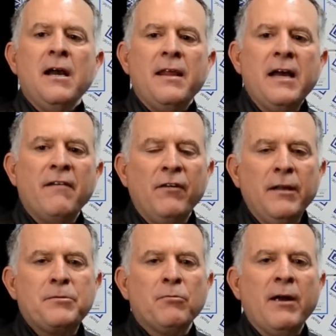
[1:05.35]
They have
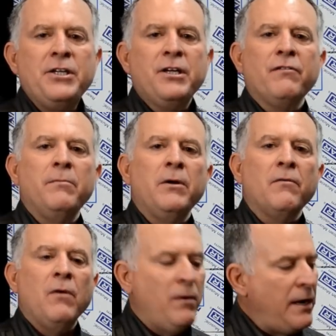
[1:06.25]
lips ranging from
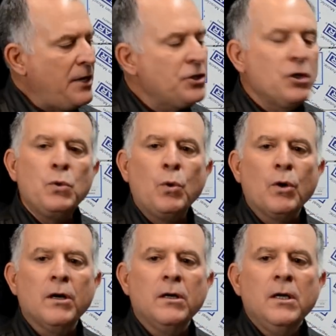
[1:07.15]
an inch and a
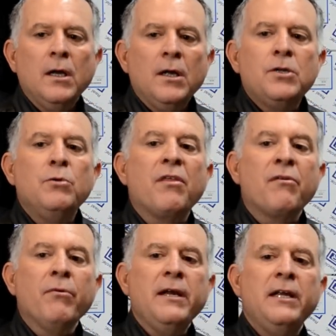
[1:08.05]
quarter to a
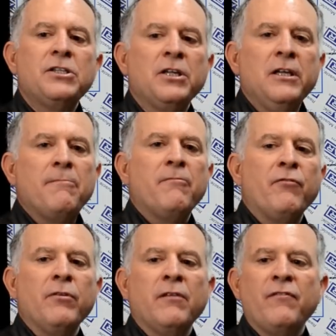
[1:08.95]
3-inch lip
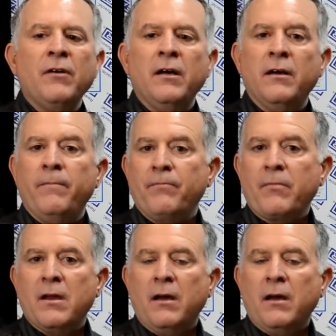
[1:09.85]
for the,